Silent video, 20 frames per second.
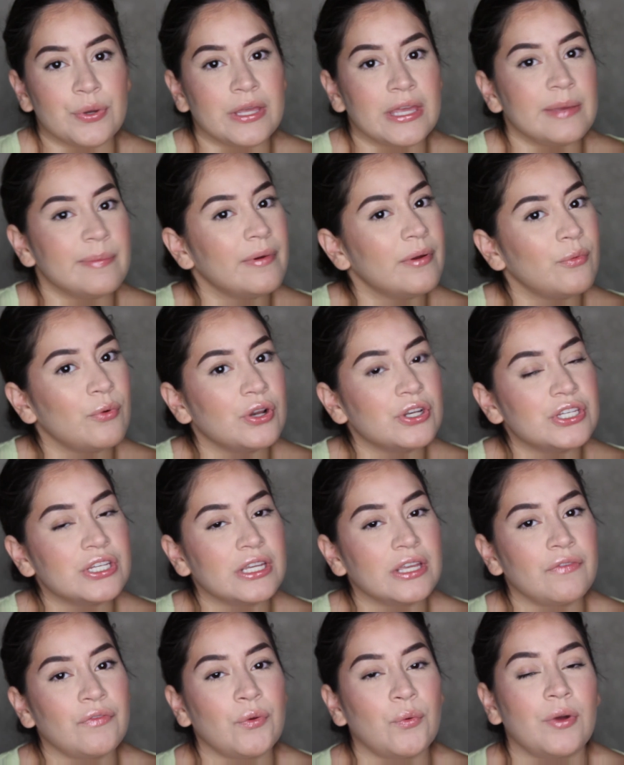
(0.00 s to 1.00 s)
Keep on
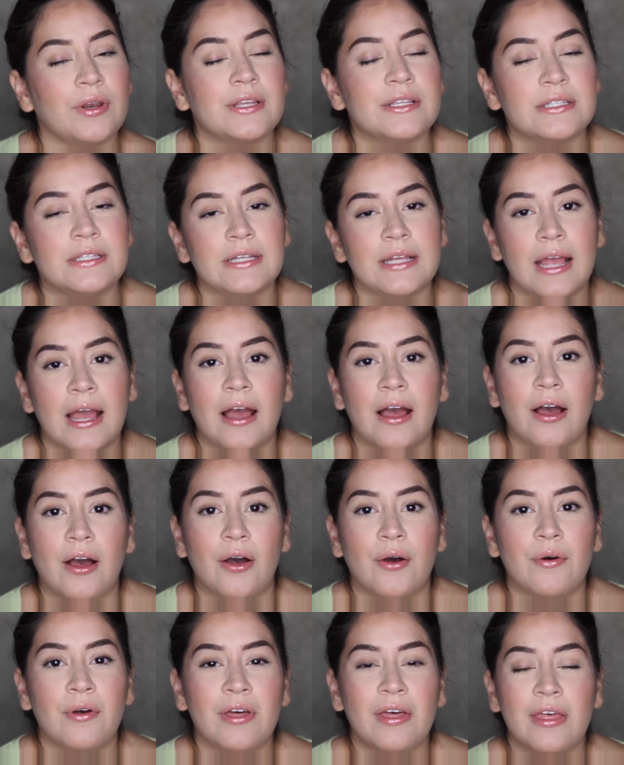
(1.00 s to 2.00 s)
watching if you want to see
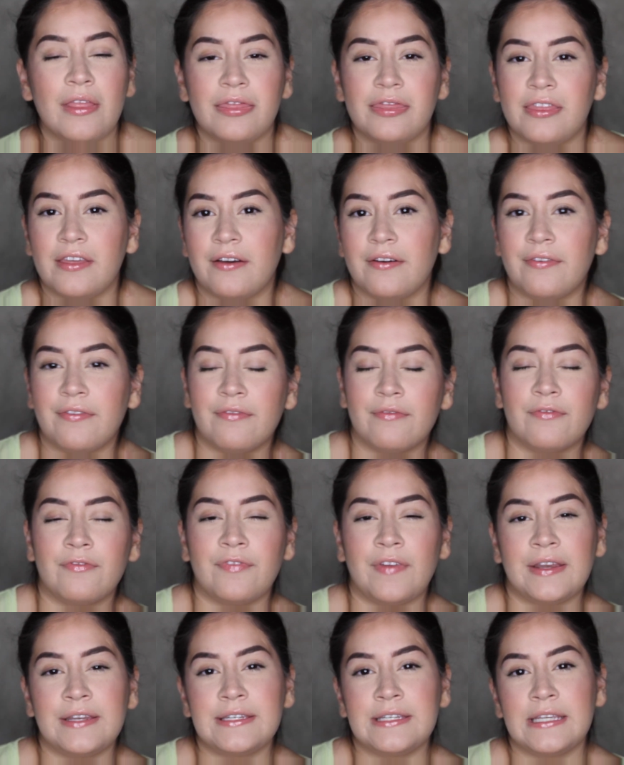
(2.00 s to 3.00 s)
how the
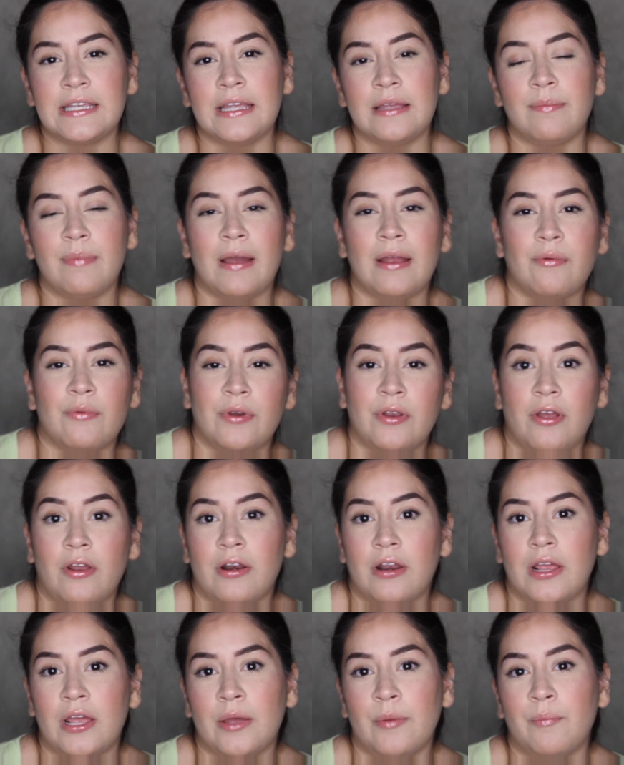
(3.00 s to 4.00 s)
Fenty by
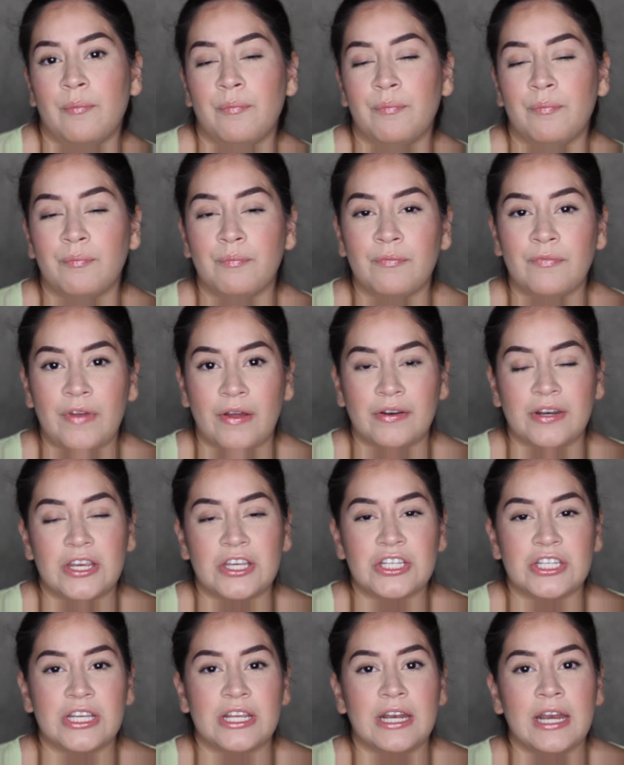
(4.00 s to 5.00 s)
Rihanna
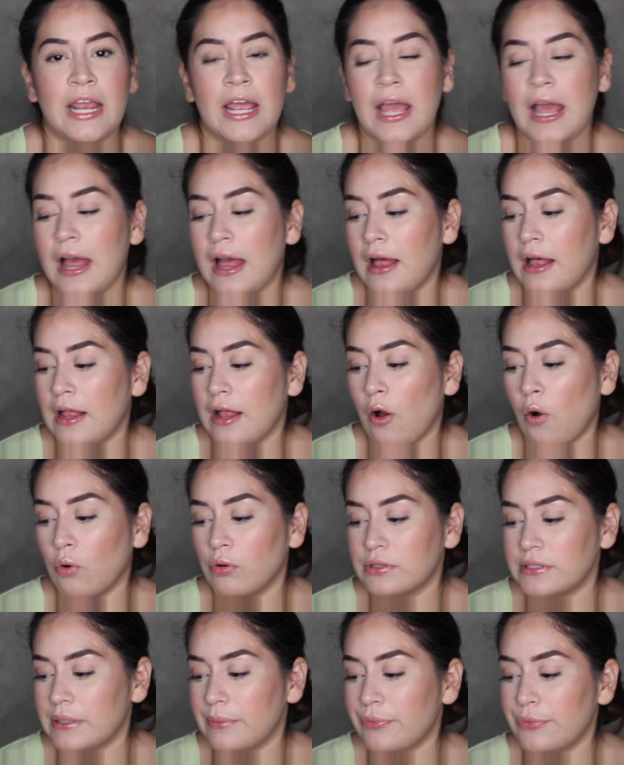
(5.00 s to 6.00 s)
foundation
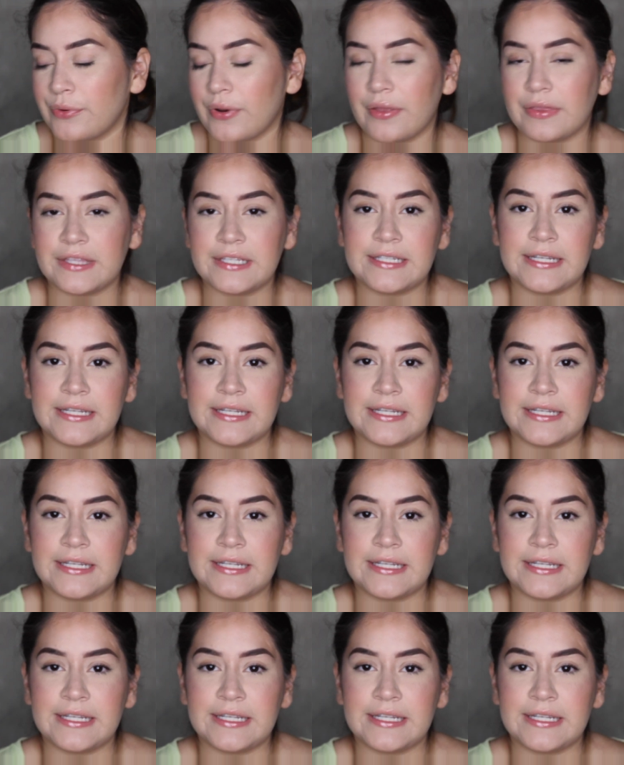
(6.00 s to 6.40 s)
holds up throughout the